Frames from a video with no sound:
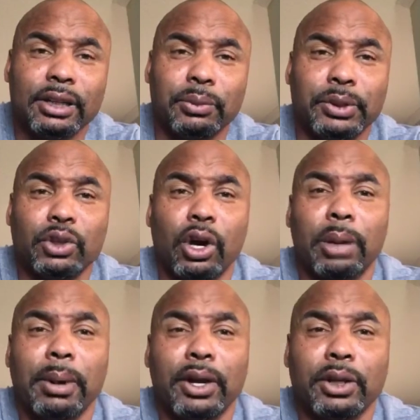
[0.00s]
We talk
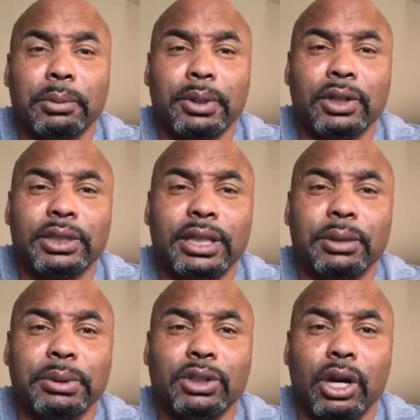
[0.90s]
about humility,
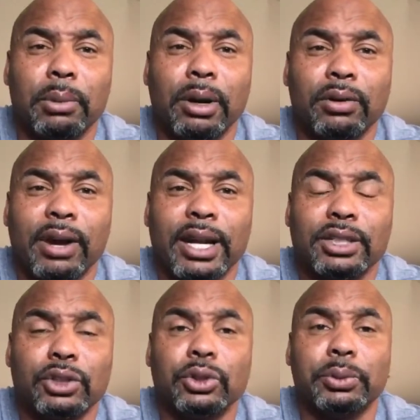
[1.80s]
we talk about
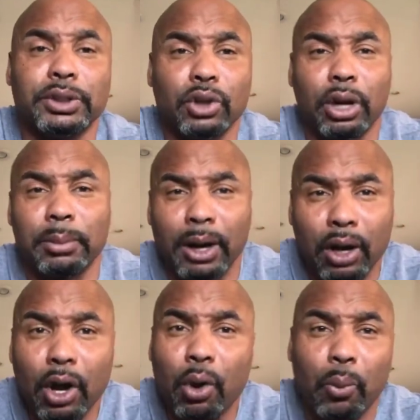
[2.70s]
gratitude, we talk
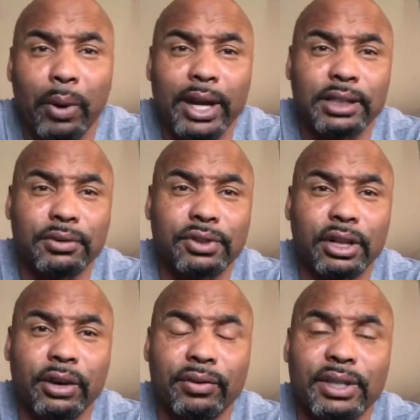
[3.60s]
about ways of
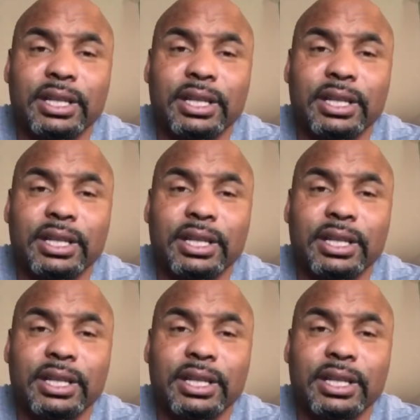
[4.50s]
service.